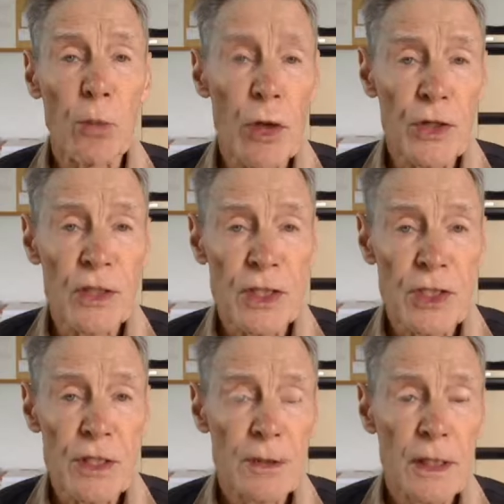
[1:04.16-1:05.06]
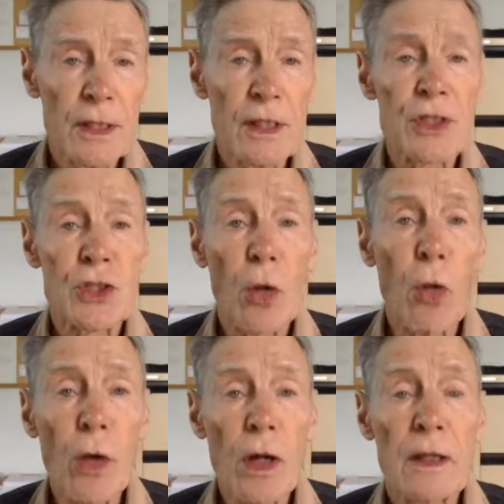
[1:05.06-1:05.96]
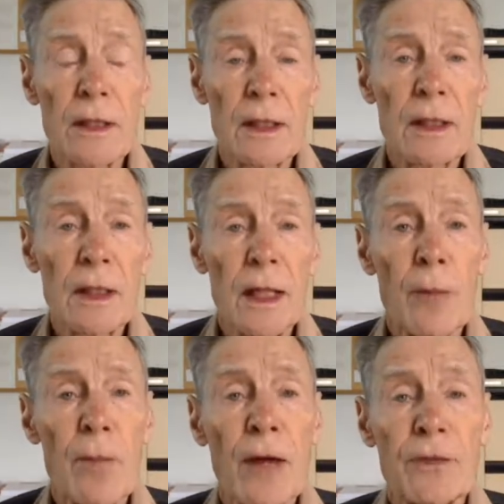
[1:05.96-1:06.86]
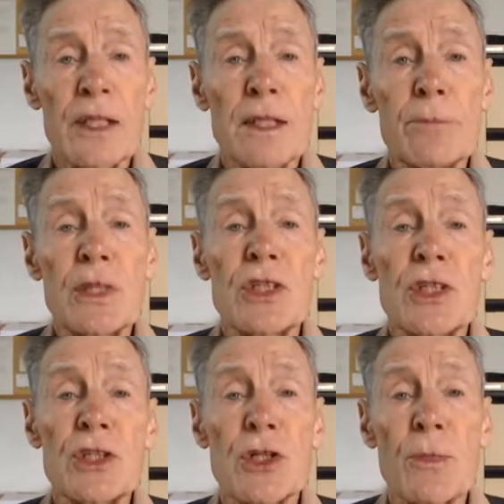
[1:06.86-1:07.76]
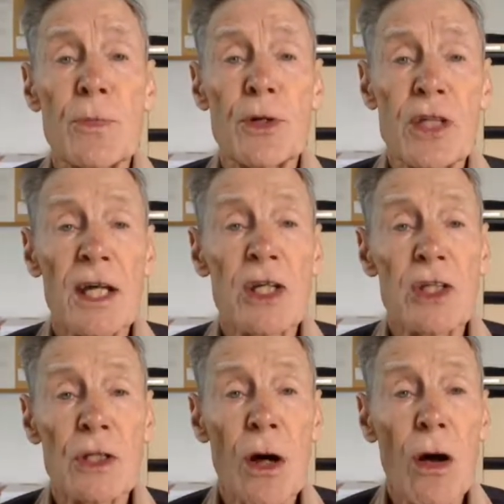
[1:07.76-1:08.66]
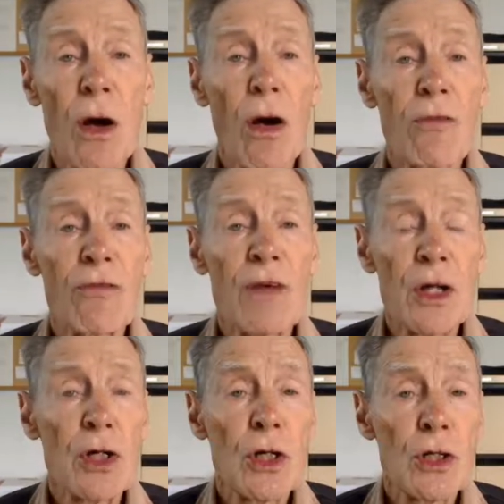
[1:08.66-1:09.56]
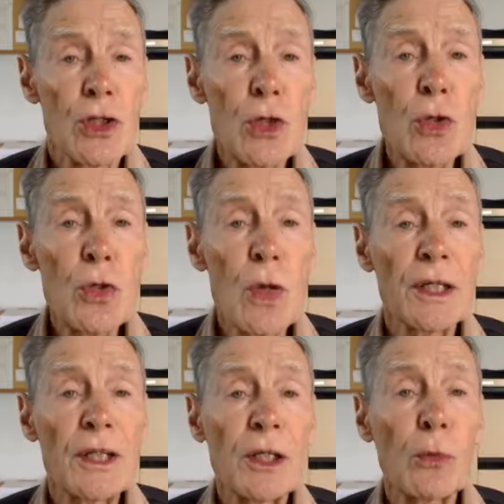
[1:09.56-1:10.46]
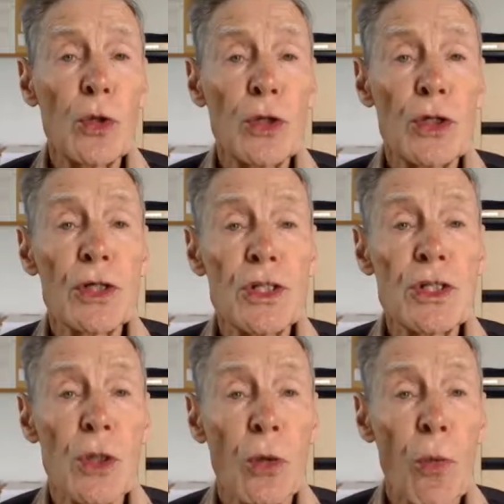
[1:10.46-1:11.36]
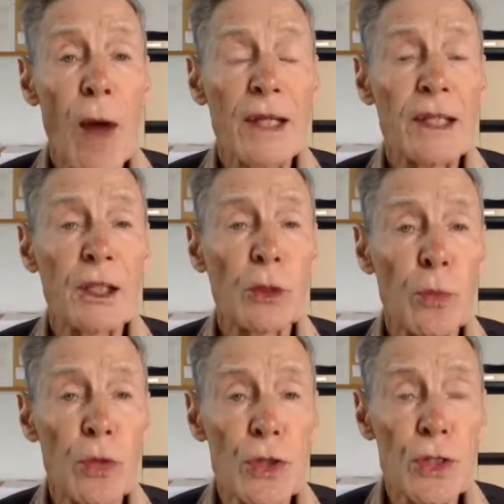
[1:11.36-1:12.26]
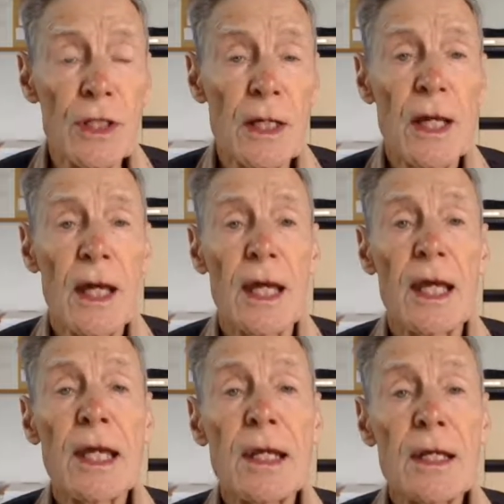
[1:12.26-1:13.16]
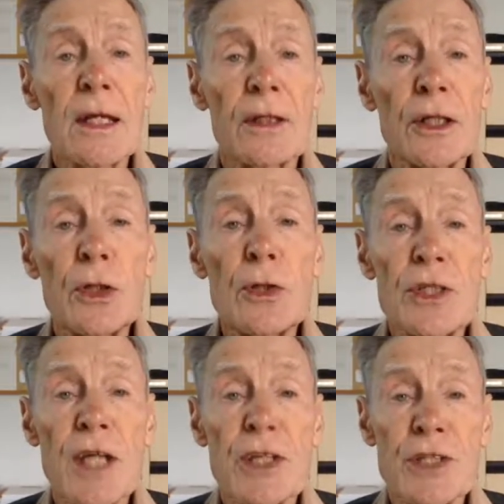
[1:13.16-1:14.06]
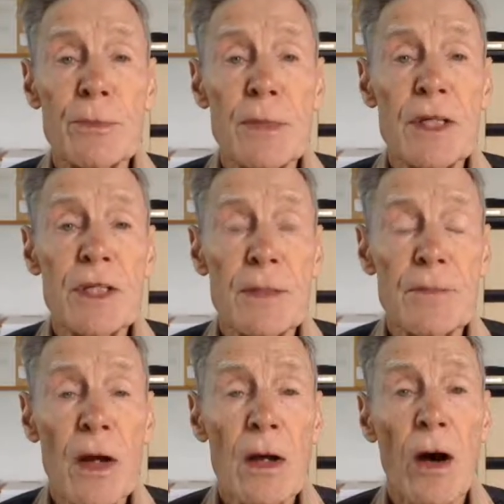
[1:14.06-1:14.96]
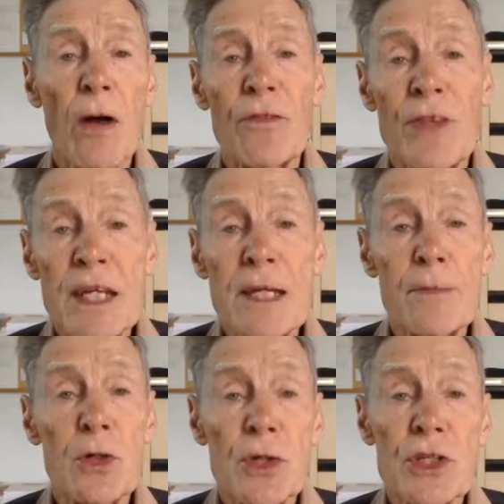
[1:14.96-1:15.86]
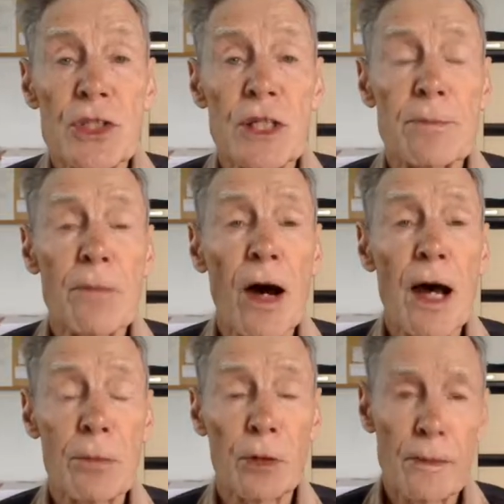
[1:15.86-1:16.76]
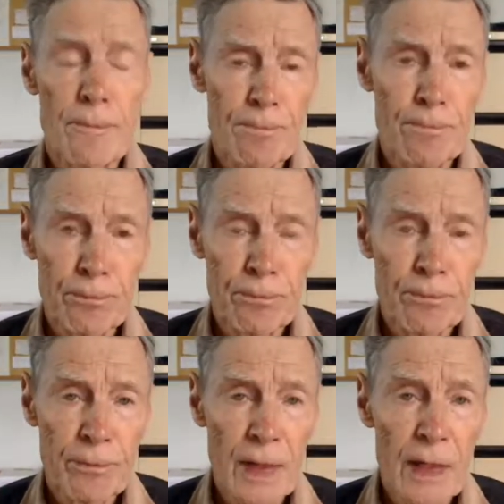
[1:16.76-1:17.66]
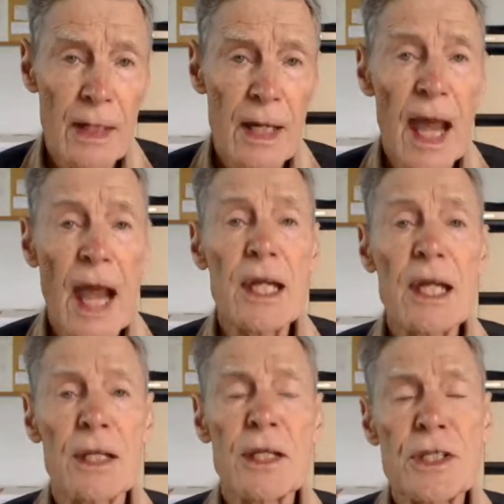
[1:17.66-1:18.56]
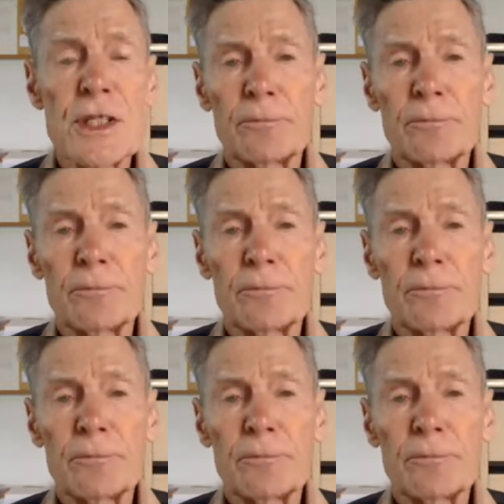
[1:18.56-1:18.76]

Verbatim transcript: Watts' talk about the misinterpretation of two little words, or one little word, in the New Testament of the Christian Bible. And in it,